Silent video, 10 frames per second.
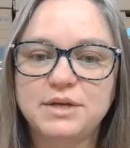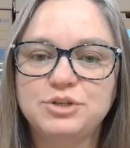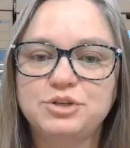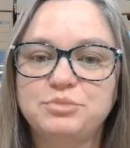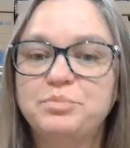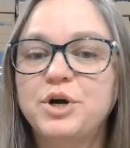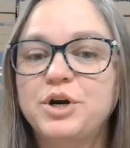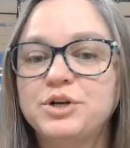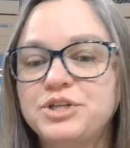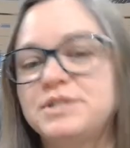to
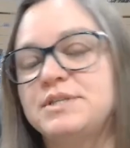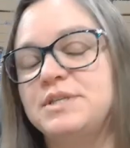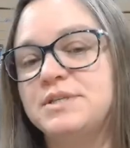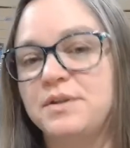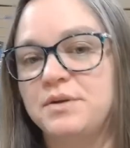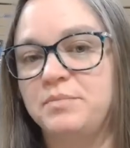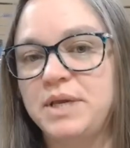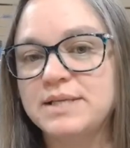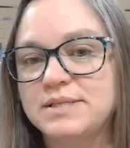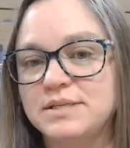purchase these other
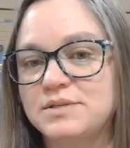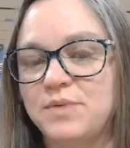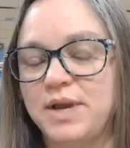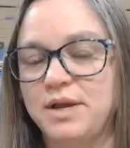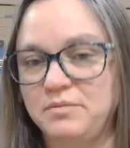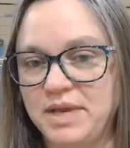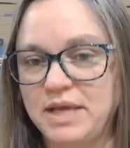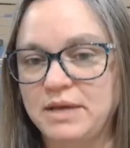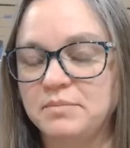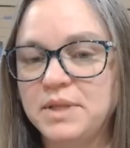pieces so I could make
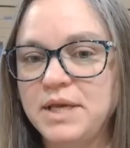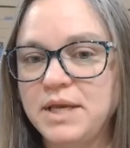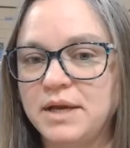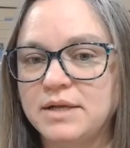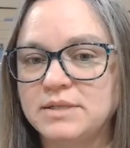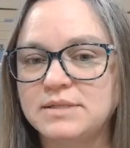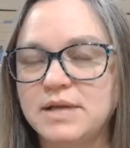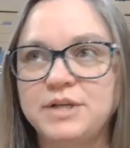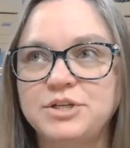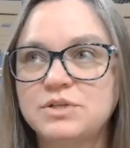complete guns,
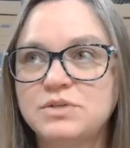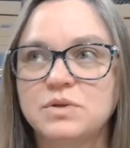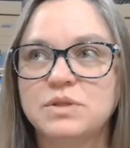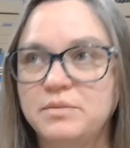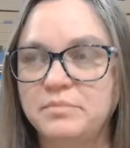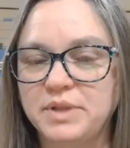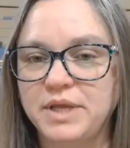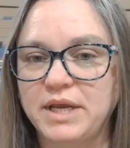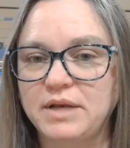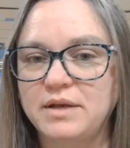I just sold them
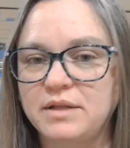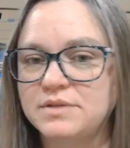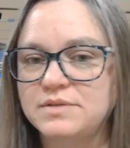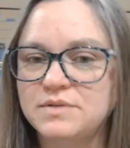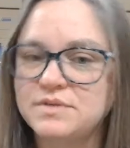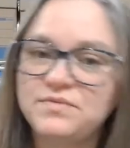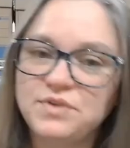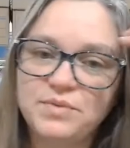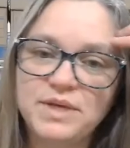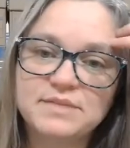plain. And this was a
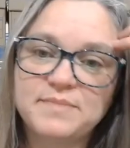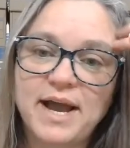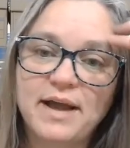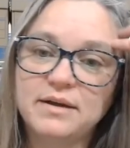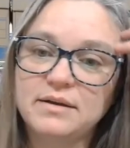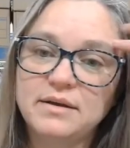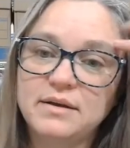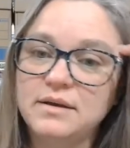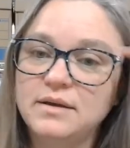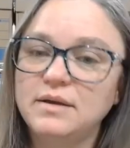few weeks back.
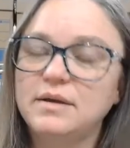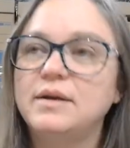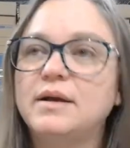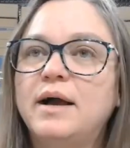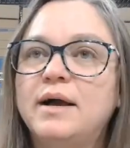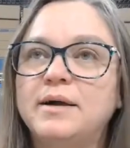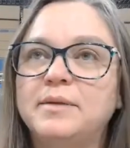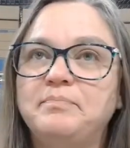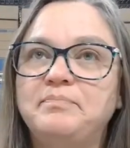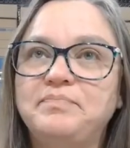
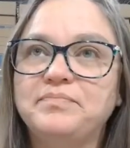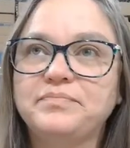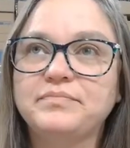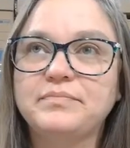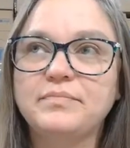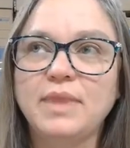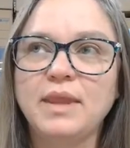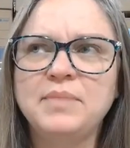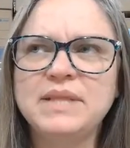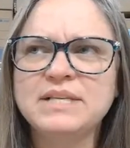
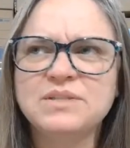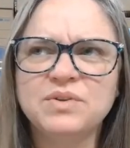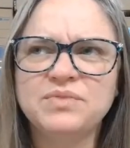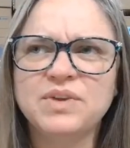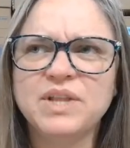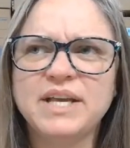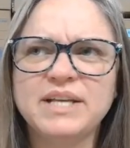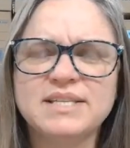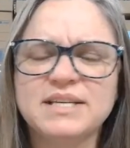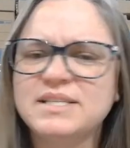But they sold for like
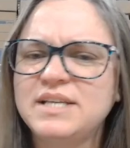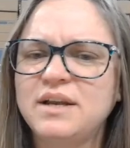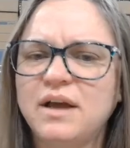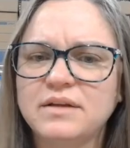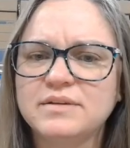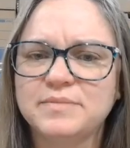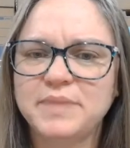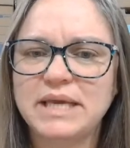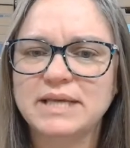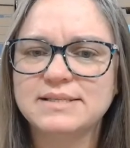$16 a
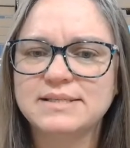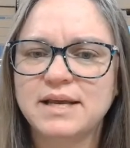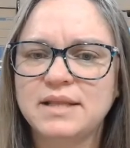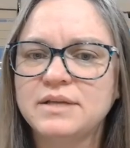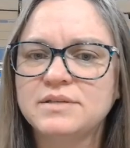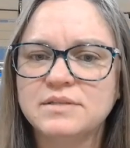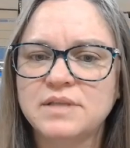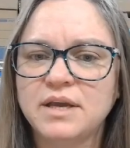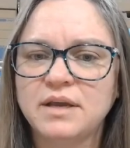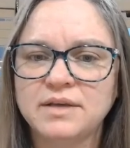piece, and
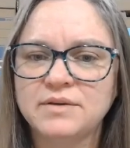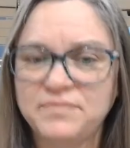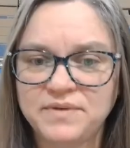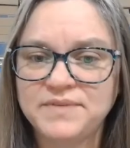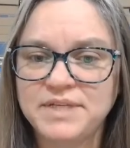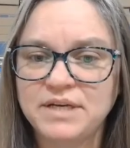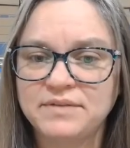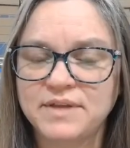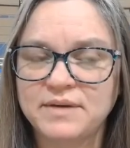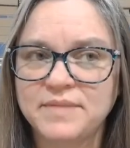I had 15
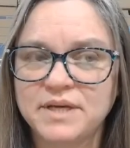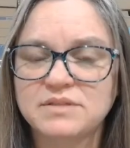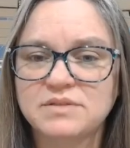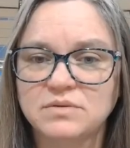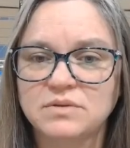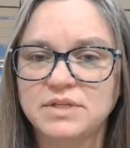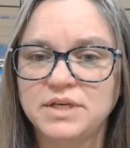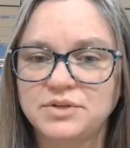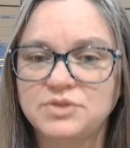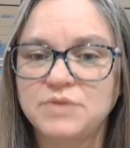of them that sold
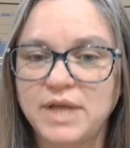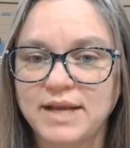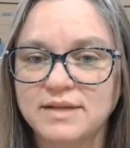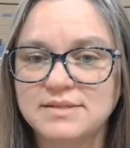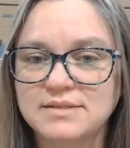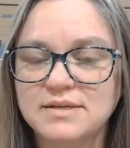in 2 days.